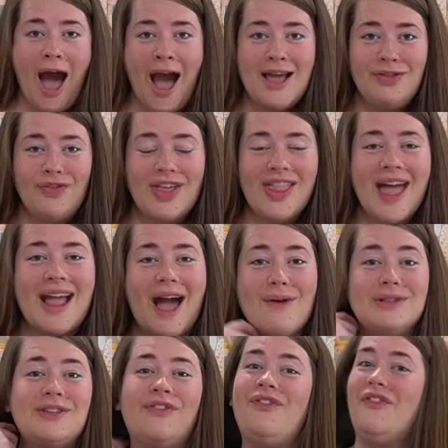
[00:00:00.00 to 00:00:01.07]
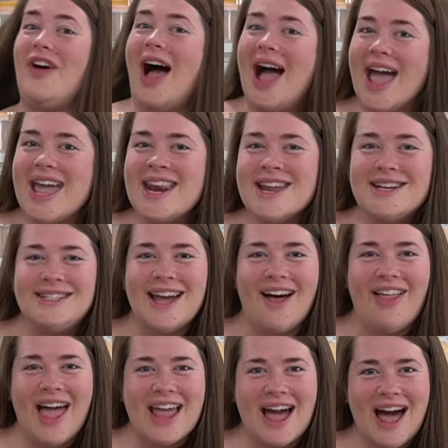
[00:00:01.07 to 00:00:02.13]
I feel like I was fine until
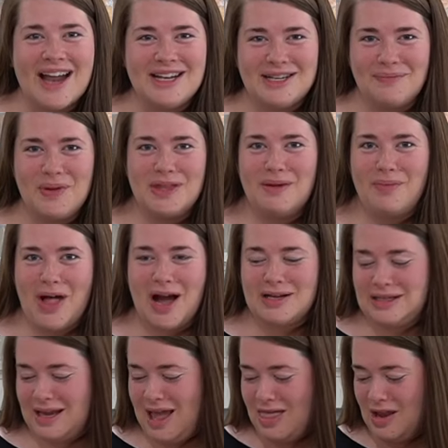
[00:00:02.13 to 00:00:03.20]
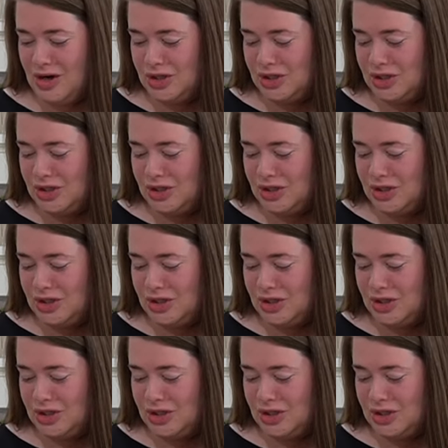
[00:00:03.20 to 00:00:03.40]
I got to put the block together,